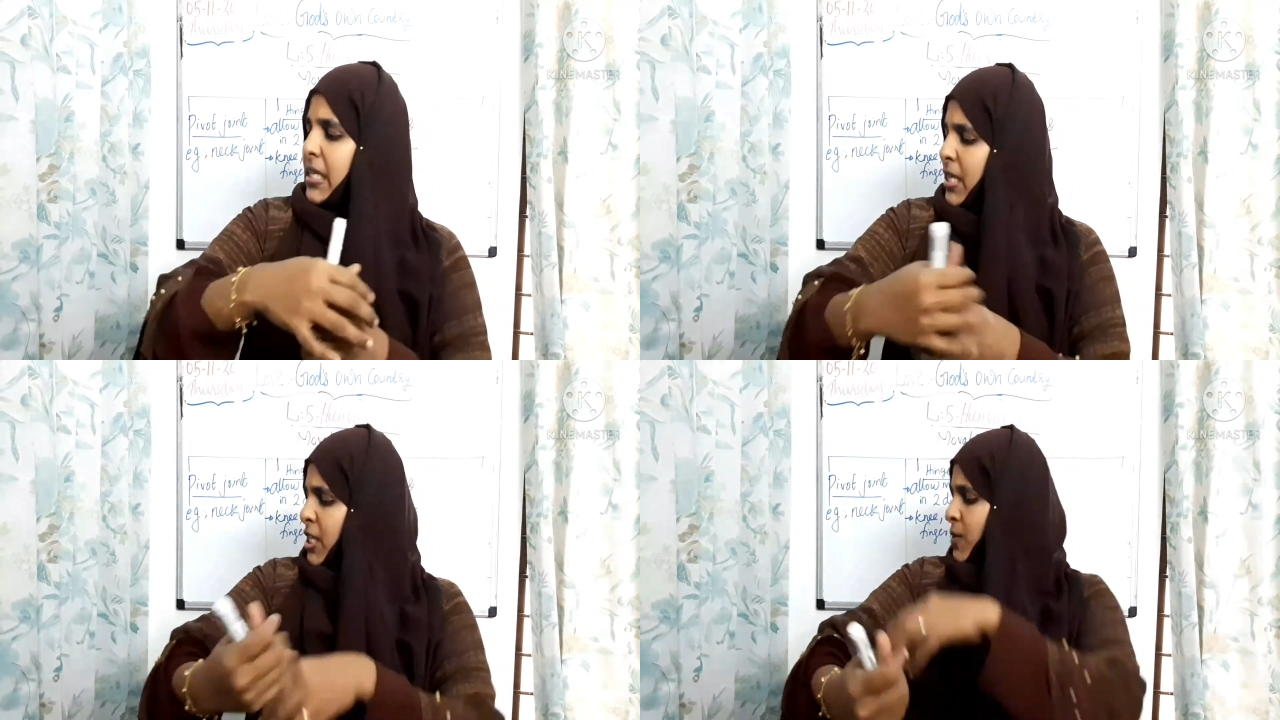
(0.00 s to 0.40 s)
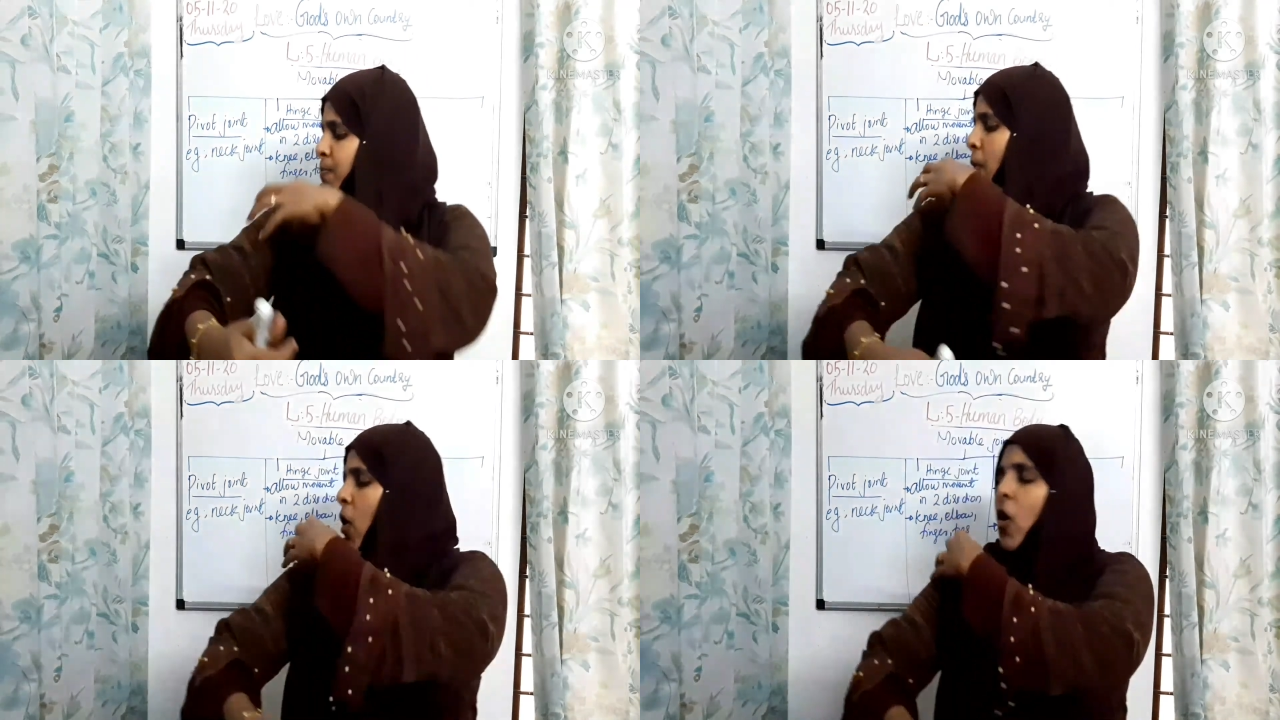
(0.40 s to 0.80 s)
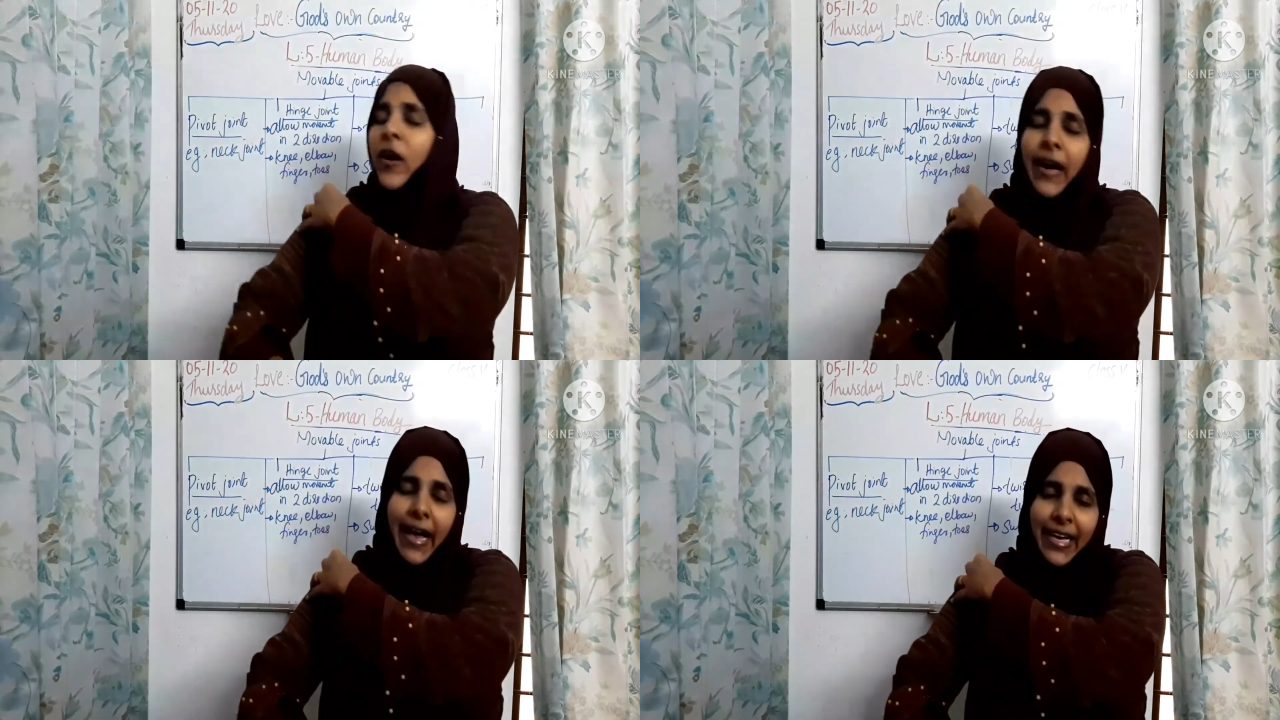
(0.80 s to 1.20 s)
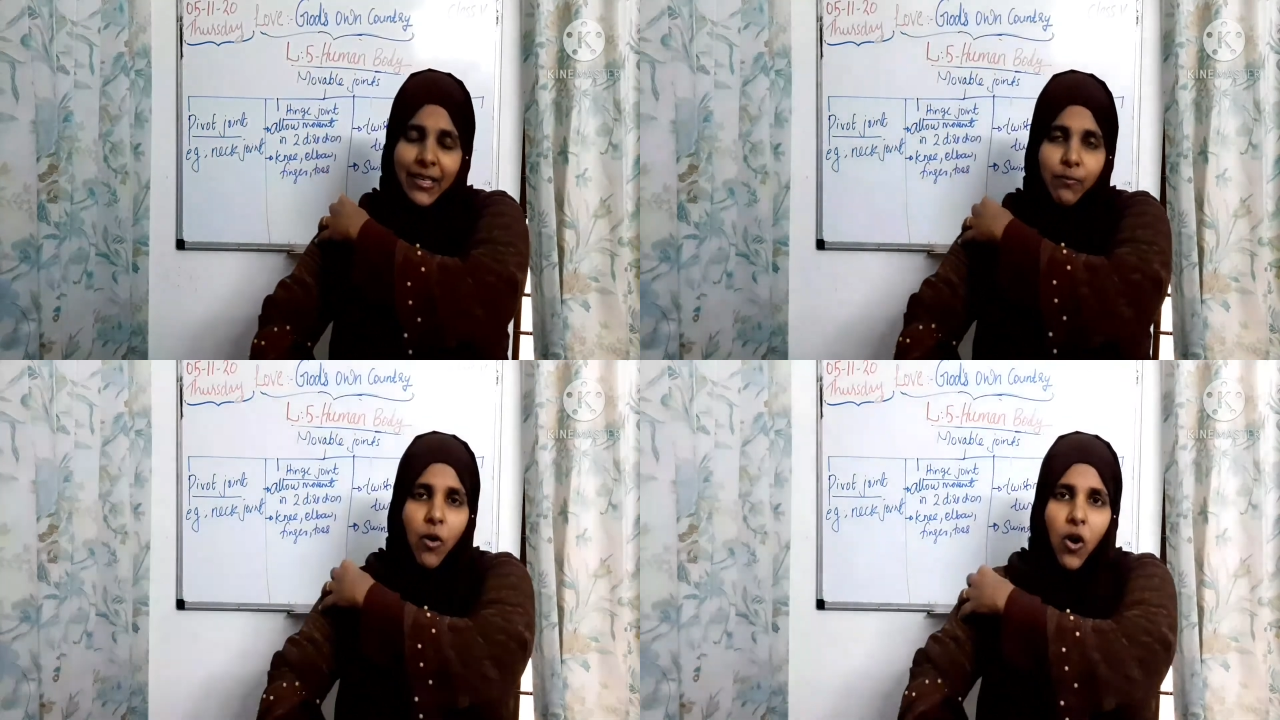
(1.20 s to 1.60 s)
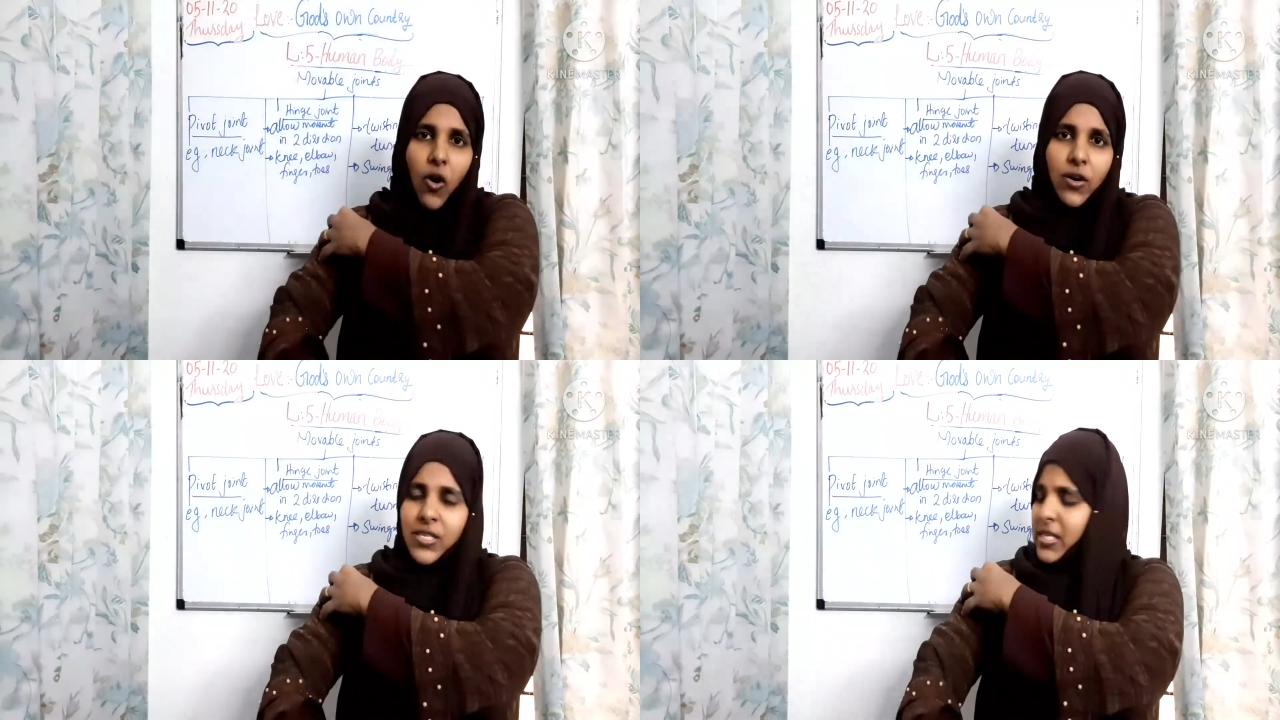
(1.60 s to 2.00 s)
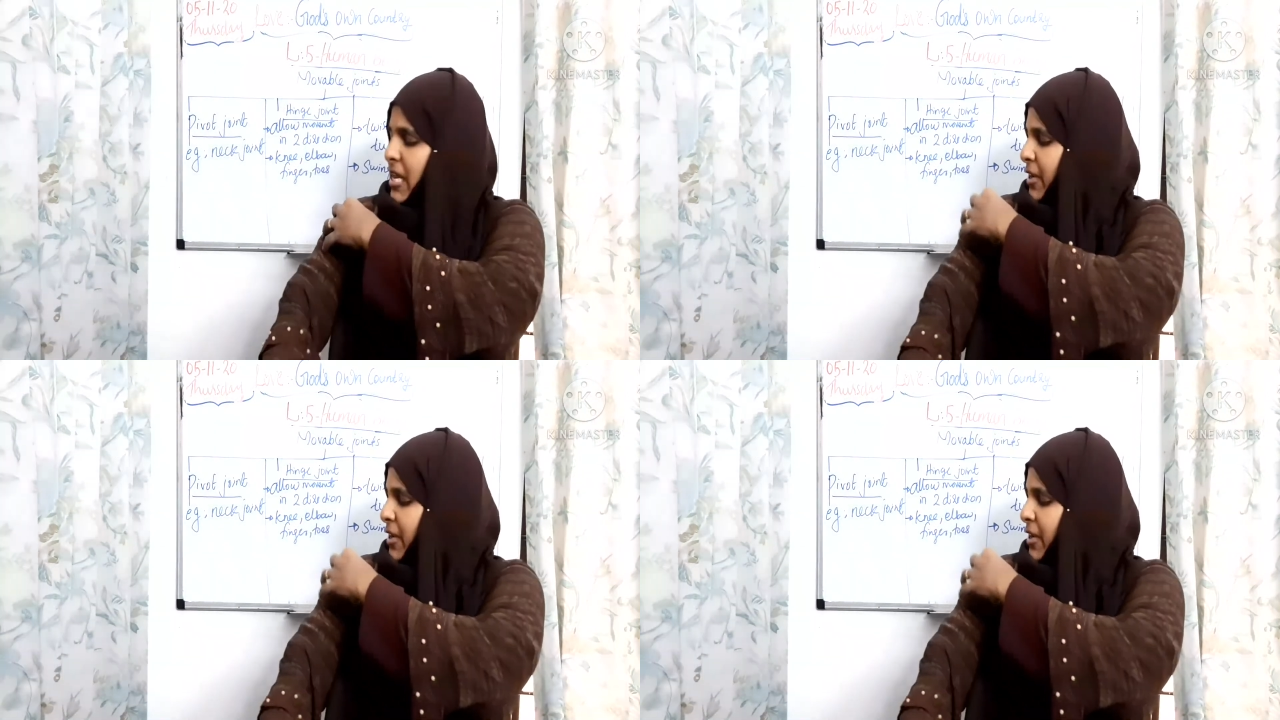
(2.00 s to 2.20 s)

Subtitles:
these ball-like bones